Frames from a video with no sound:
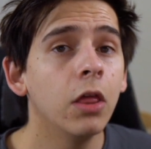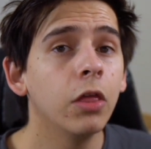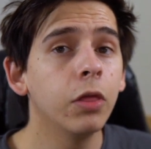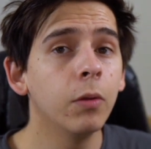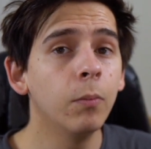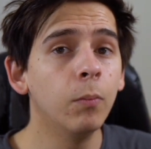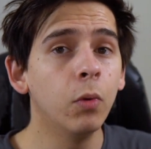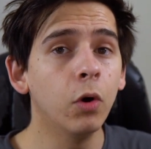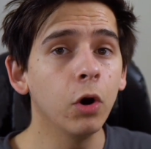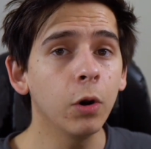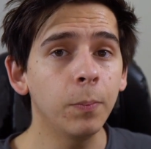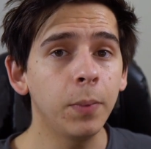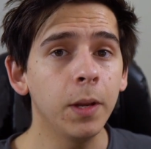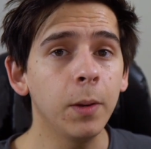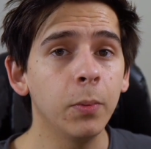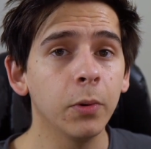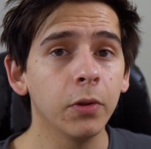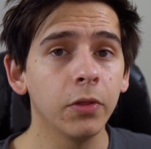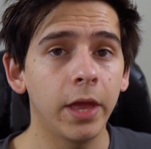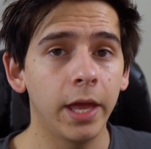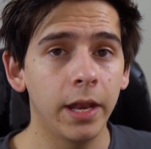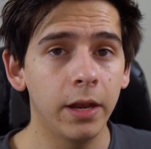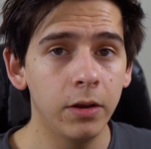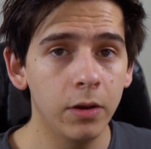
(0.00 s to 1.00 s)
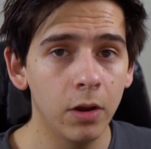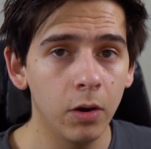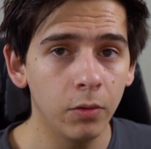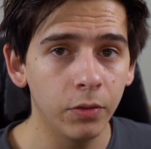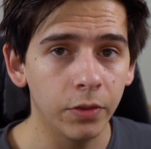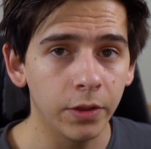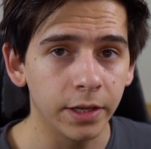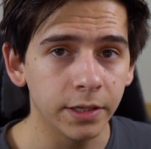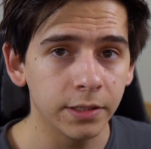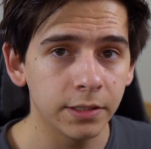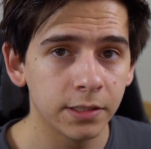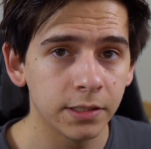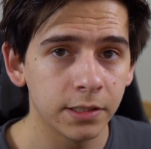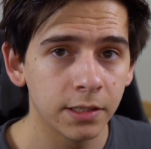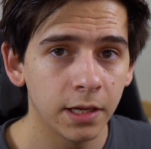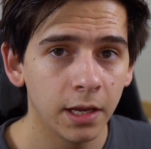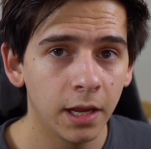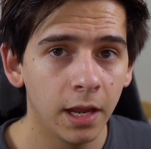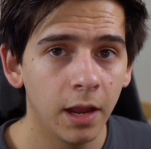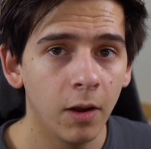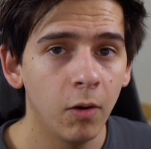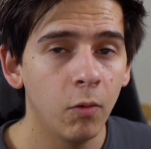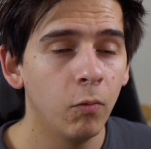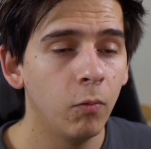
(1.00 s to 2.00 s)
The more people that know this,
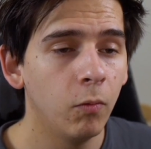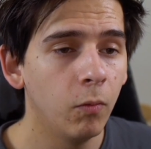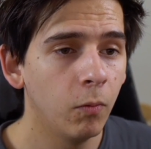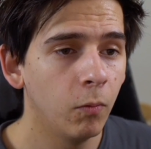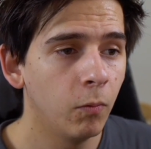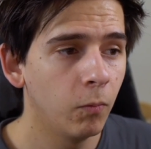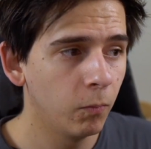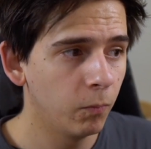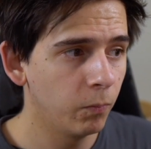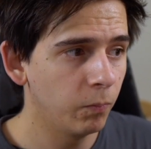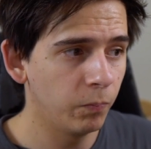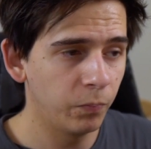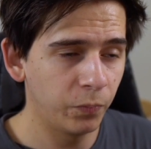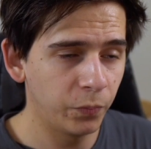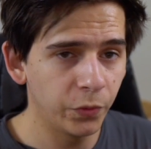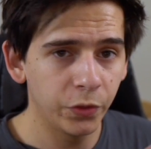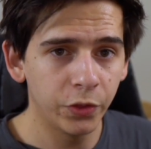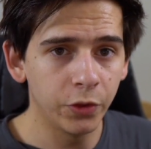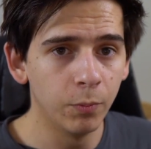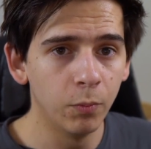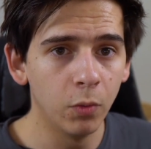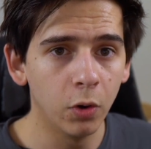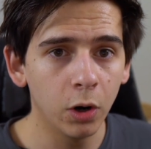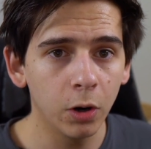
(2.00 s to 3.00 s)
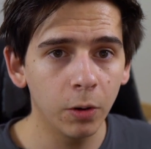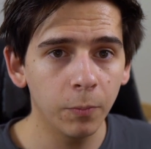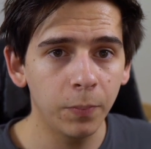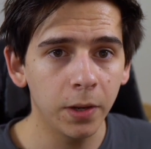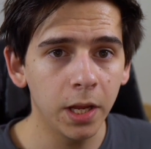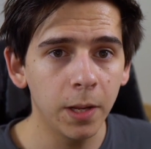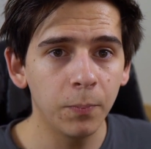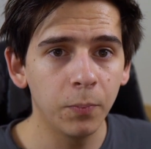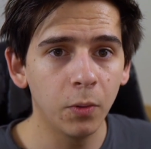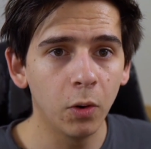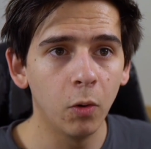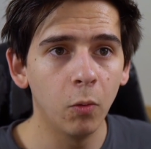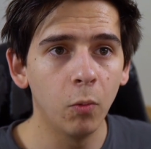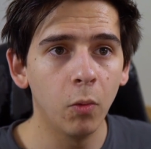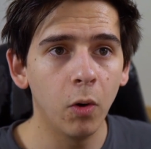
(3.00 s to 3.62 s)
the more people will